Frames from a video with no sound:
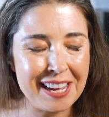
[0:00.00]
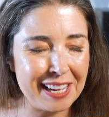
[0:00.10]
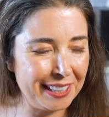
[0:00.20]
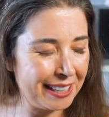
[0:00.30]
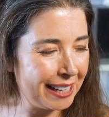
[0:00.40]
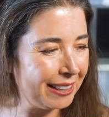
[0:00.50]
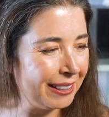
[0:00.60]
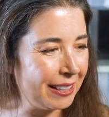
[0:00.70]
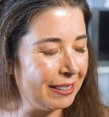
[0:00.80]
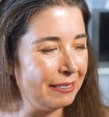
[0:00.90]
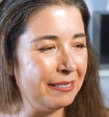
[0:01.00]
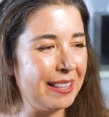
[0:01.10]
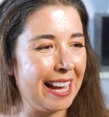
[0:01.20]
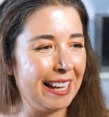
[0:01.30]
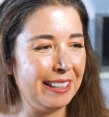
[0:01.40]
I love
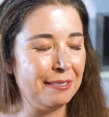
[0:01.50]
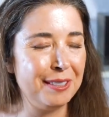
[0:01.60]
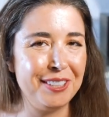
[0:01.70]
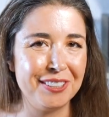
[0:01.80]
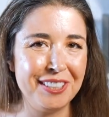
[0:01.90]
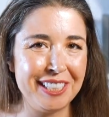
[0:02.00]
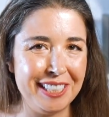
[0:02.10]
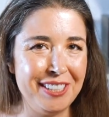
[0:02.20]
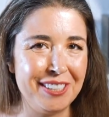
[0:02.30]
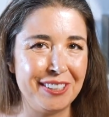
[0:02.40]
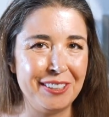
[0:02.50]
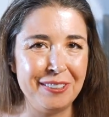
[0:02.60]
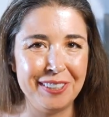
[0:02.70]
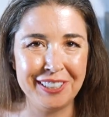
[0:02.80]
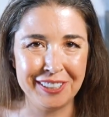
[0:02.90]
that it was your teacher who
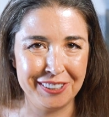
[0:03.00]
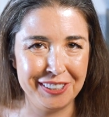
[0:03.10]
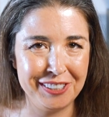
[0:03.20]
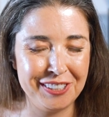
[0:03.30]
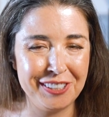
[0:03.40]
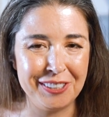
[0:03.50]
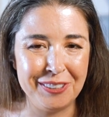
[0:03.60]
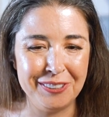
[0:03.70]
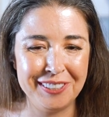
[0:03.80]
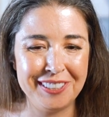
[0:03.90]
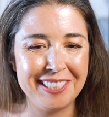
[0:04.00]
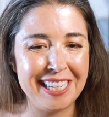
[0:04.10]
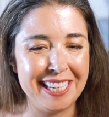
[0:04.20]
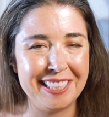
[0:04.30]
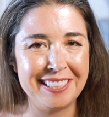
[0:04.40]
encouraged you to
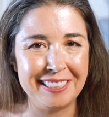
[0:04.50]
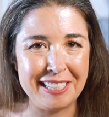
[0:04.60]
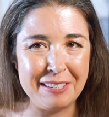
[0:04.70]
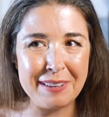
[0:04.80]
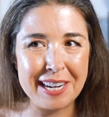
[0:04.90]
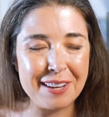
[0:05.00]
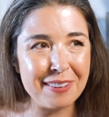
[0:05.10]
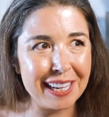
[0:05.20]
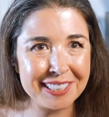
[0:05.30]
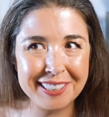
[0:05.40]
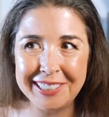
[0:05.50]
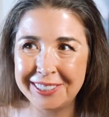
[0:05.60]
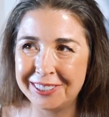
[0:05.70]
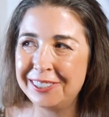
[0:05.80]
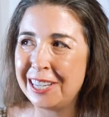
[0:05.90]
take this leap. And I've actually
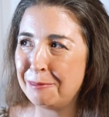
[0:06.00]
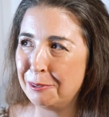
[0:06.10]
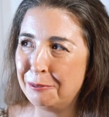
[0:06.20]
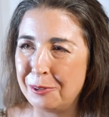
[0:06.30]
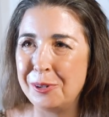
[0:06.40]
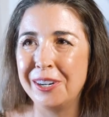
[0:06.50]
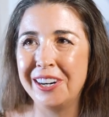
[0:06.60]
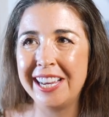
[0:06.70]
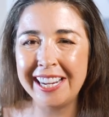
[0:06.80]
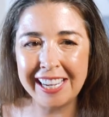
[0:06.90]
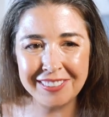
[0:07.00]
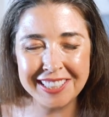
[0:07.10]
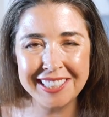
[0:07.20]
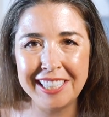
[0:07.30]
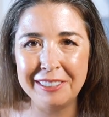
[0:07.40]
heard that before. And I have to
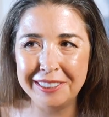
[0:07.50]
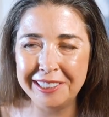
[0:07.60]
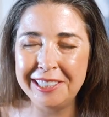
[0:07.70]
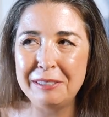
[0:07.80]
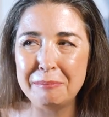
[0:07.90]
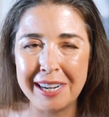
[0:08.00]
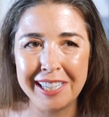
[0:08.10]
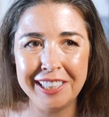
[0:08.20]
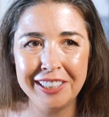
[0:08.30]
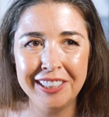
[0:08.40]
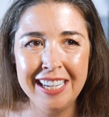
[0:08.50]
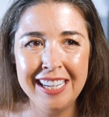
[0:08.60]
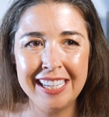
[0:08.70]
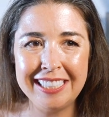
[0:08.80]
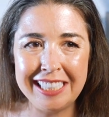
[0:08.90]
say, I really admire
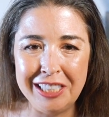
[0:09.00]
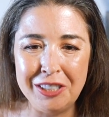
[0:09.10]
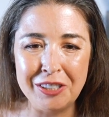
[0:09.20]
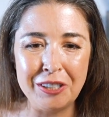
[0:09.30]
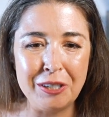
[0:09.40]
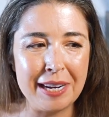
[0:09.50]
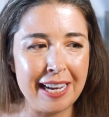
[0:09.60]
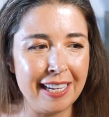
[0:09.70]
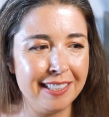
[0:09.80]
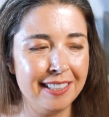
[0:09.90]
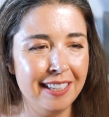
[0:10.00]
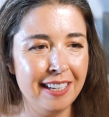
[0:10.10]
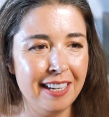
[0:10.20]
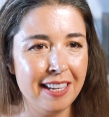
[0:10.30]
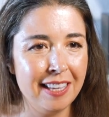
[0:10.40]
a teacher who has
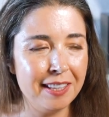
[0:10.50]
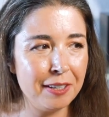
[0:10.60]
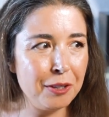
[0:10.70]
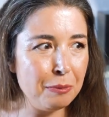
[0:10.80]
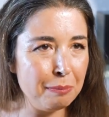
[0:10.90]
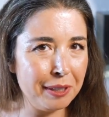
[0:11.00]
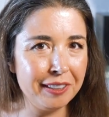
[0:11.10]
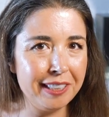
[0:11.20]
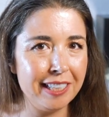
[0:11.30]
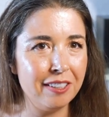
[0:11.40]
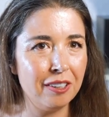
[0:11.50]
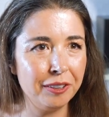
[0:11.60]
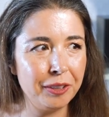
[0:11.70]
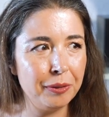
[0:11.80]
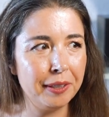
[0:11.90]
the humility and
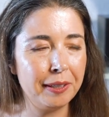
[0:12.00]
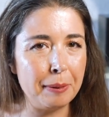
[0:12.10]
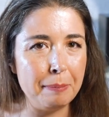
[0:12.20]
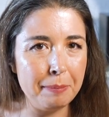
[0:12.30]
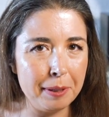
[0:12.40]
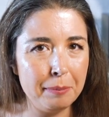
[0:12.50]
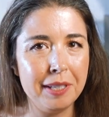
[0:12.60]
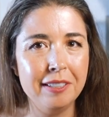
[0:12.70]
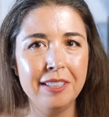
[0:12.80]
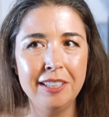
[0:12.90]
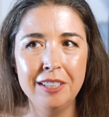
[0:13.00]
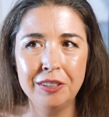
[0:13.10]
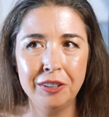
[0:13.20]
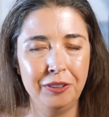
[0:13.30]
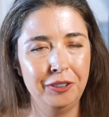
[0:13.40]
also the commitment to